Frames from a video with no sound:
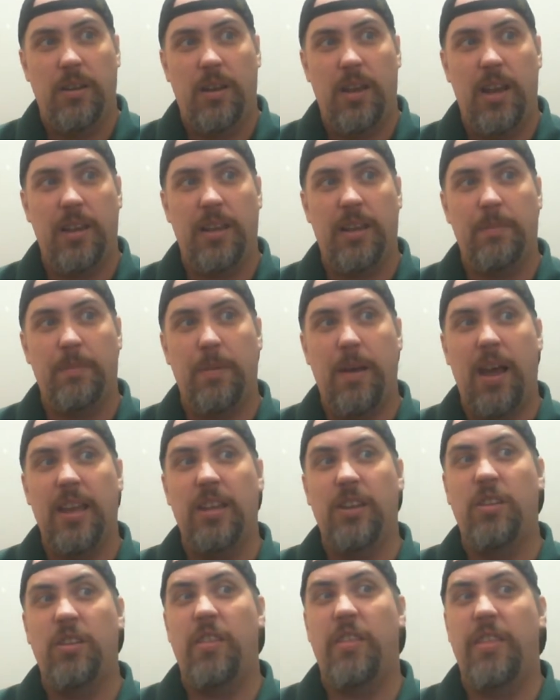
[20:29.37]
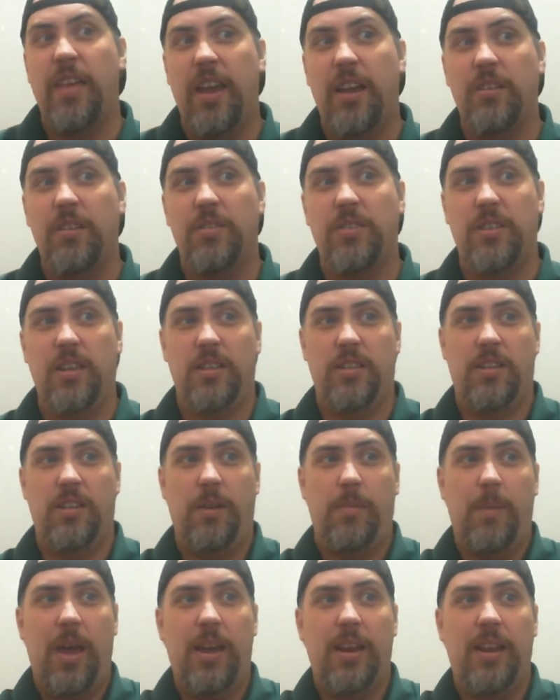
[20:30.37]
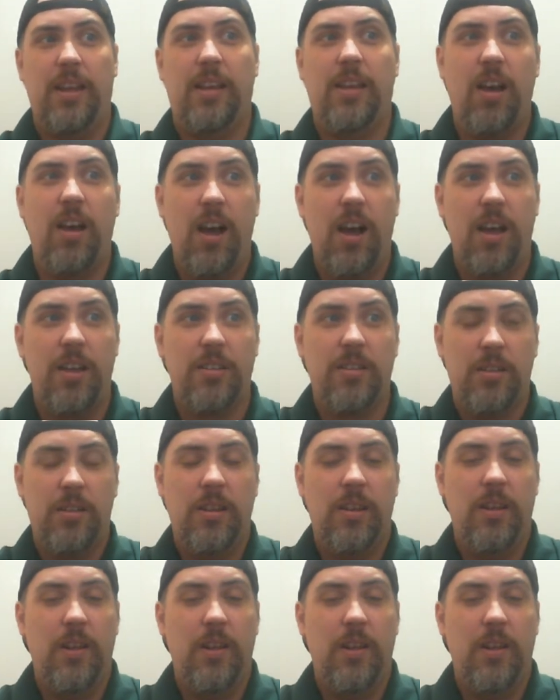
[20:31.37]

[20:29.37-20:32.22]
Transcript: and buy into their system at a cost.